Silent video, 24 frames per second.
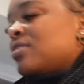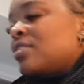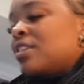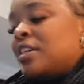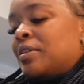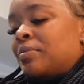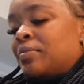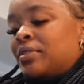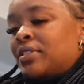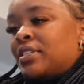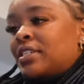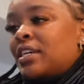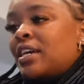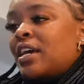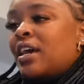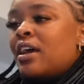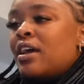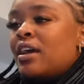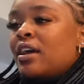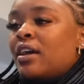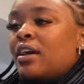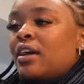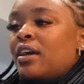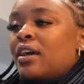time is
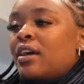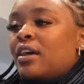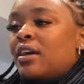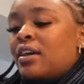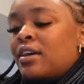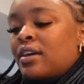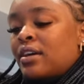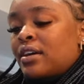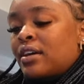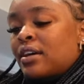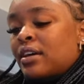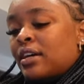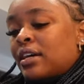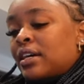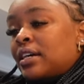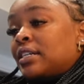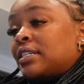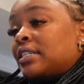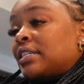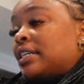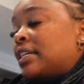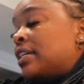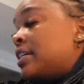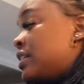it?
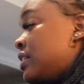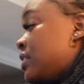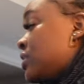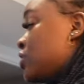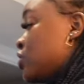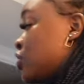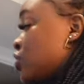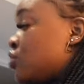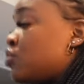It is